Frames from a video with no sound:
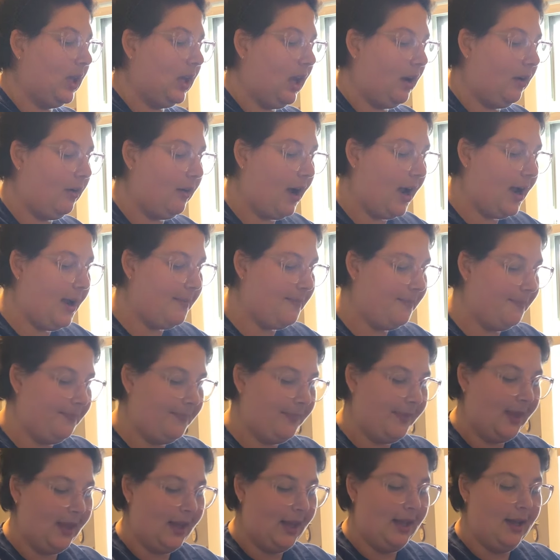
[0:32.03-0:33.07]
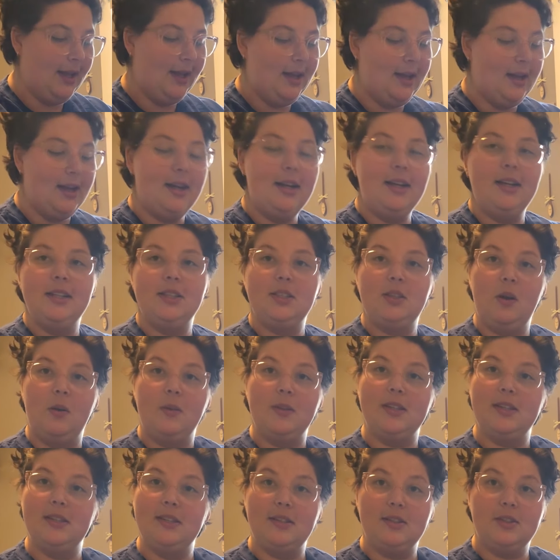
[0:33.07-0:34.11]
All right, so
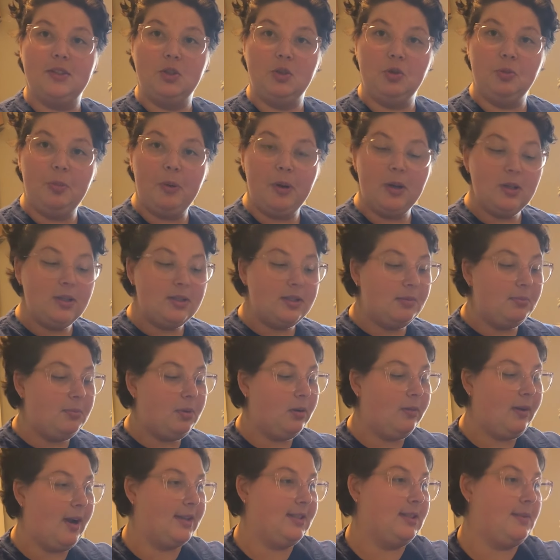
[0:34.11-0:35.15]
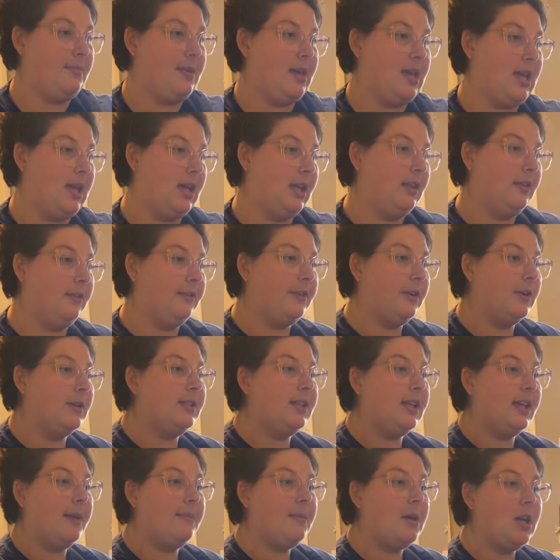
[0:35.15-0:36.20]
this is a super simple recipe. The first
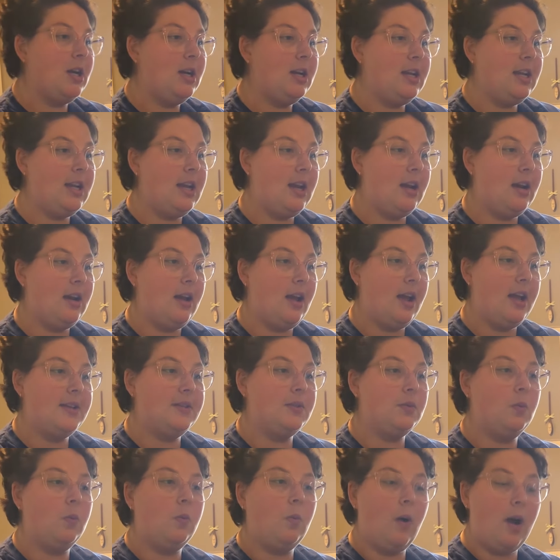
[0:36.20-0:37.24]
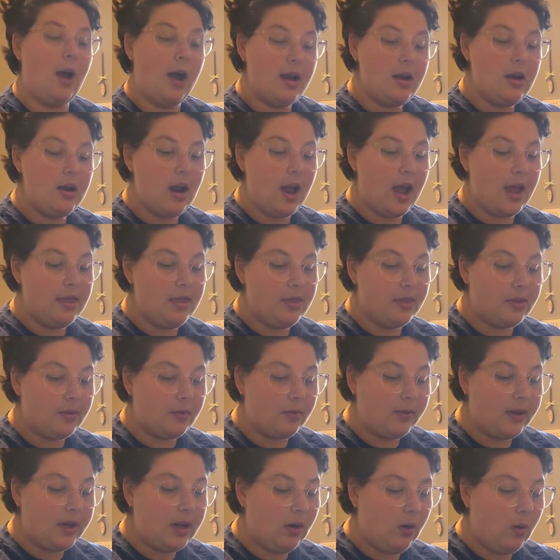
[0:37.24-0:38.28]
thing I'm gonna need is 1
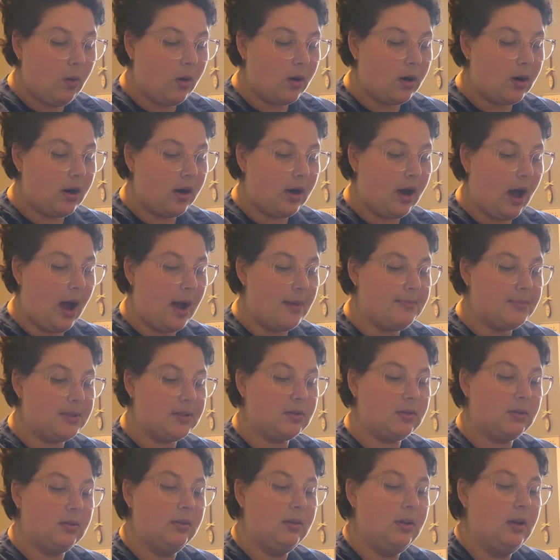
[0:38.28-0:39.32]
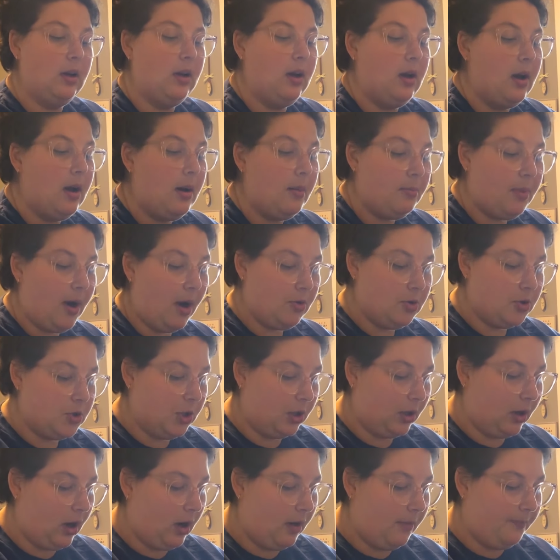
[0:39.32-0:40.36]
3/4 cups brown
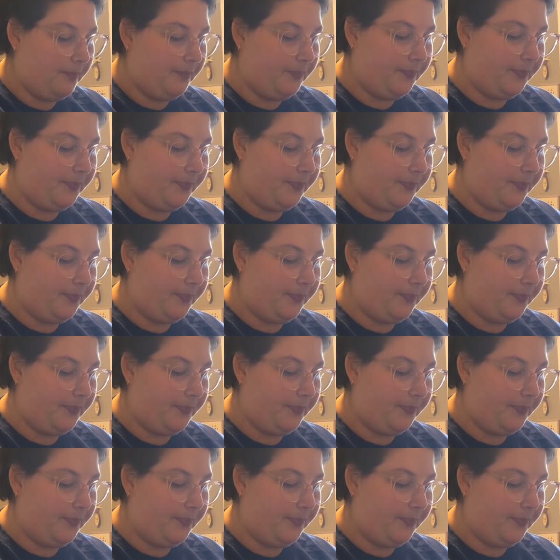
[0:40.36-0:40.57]
sugar.